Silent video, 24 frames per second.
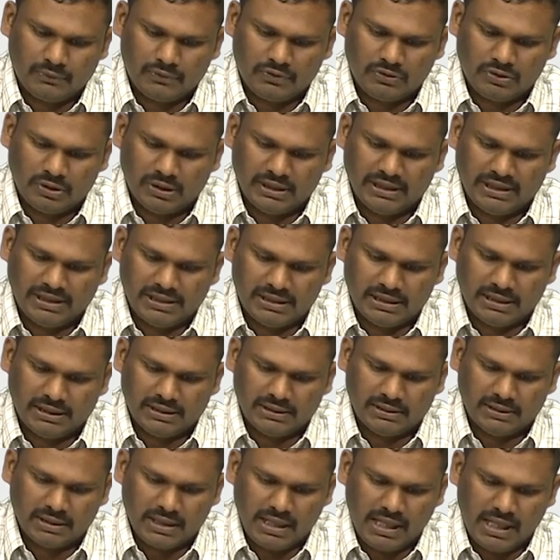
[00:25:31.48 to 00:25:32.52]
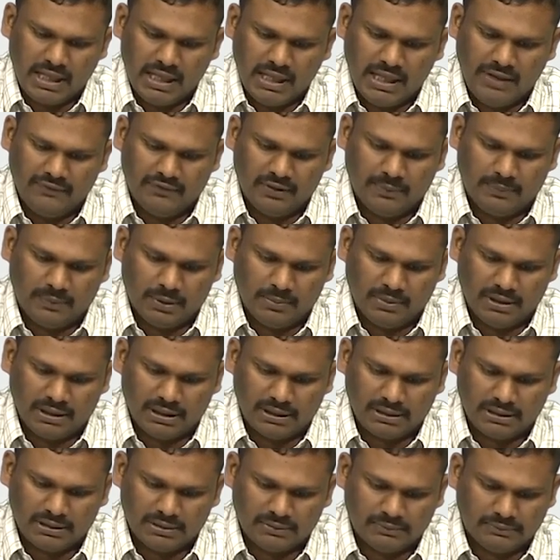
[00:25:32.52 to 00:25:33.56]
so it is a even
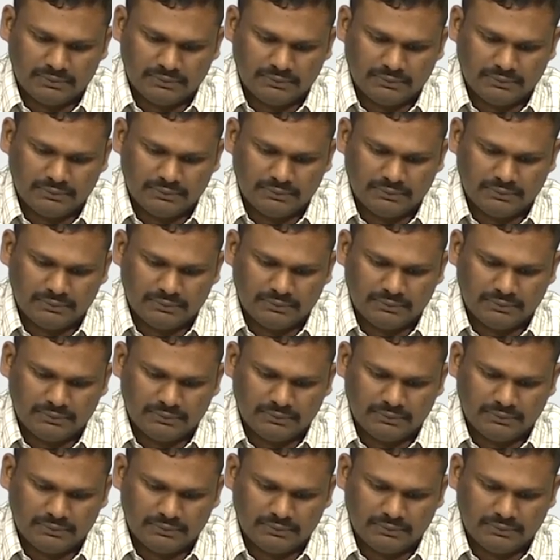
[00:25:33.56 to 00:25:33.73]
permutation.